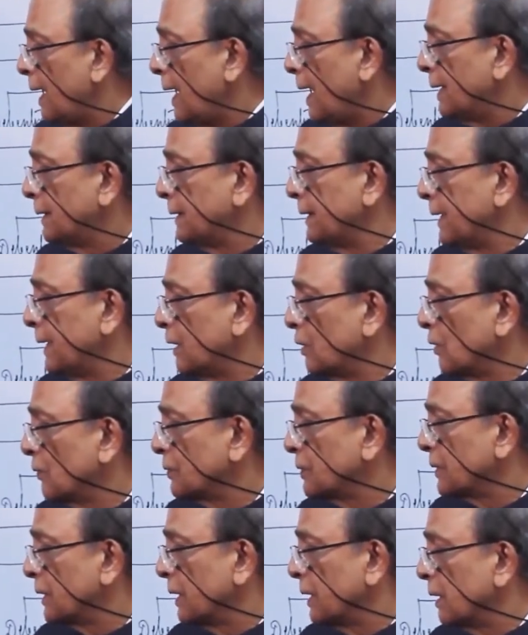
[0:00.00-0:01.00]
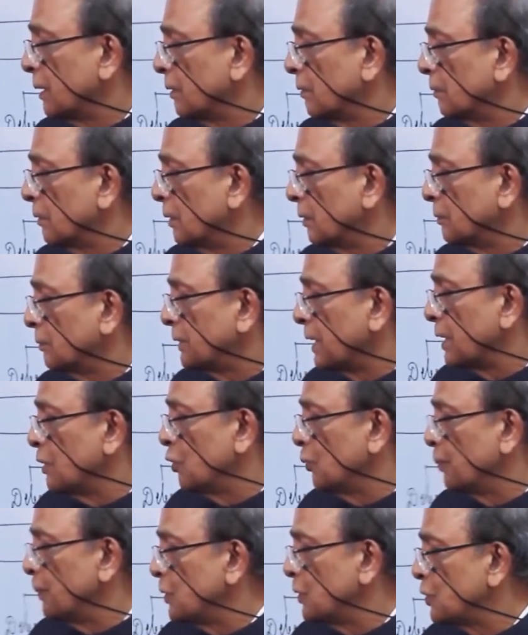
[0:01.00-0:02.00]
at the rate of say
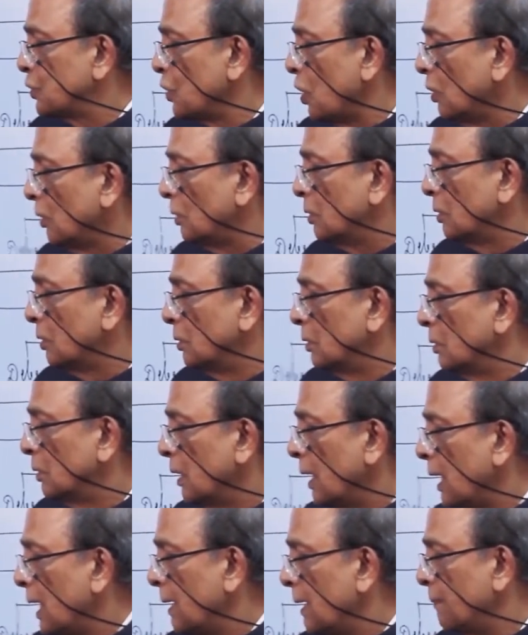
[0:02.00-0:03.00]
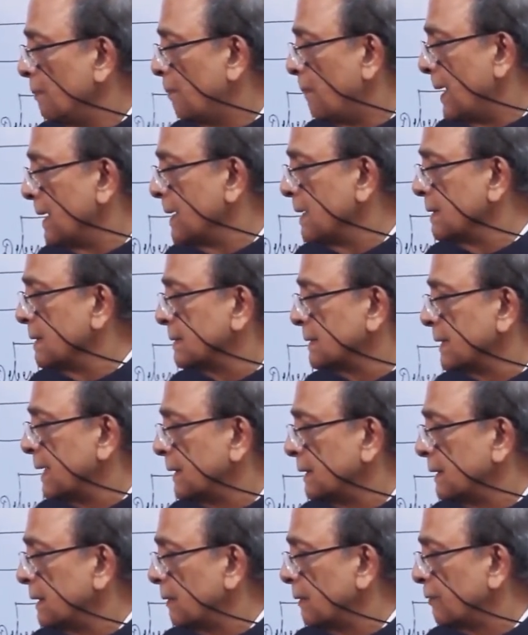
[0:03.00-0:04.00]
10 rupees stock, I am buying say
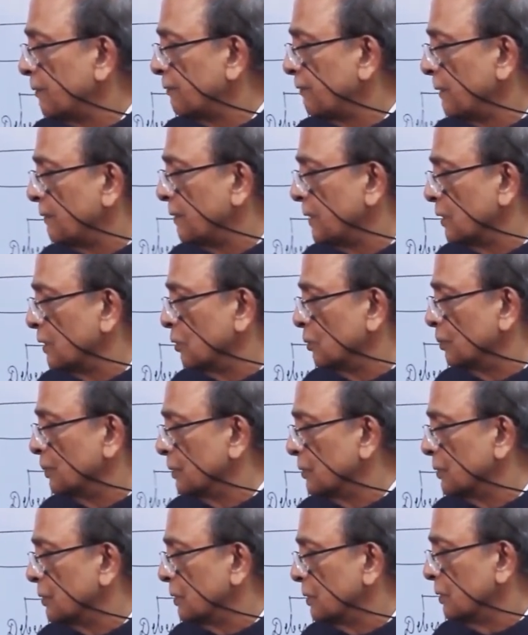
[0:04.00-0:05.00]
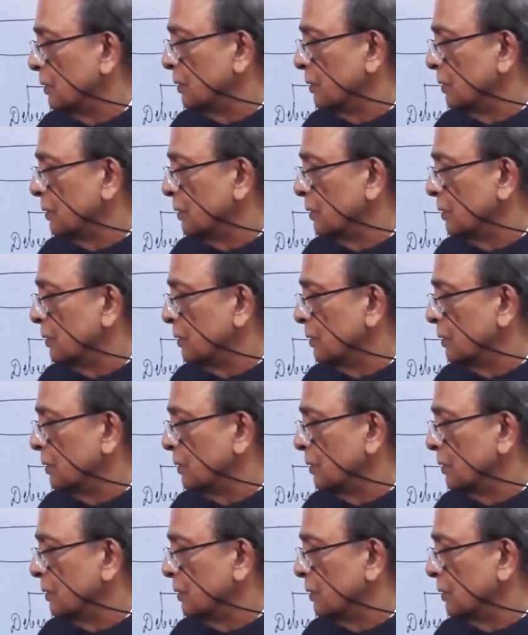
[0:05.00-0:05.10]
at the rate of 500 rupees.